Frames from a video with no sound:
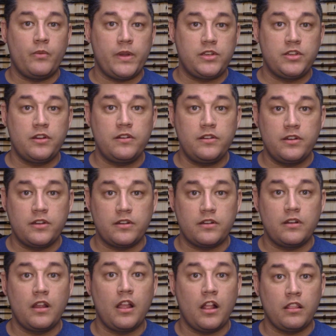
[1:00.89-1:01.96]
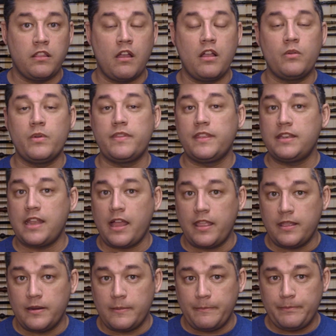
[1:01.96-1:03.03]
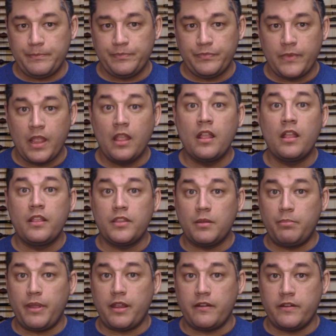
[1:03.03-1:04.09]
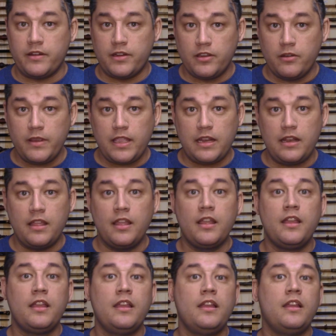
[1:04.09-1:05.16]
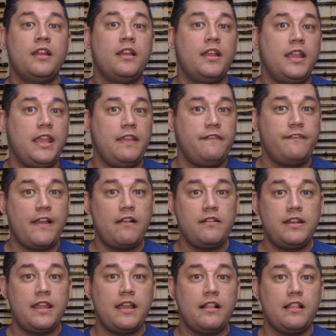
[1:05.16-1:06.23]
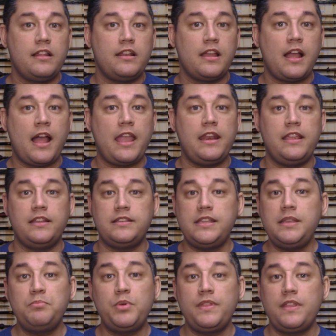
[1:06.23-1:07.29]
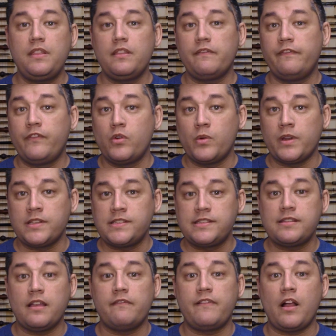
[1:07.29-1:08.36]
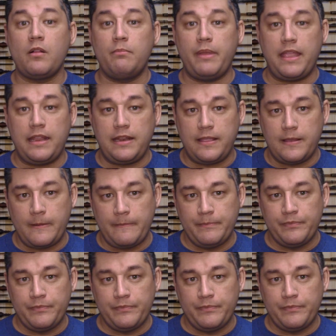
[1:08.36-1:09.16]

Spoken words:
return her along with the diadem. The Baron agreed. He found Helena hiding deep within the forests of Albania.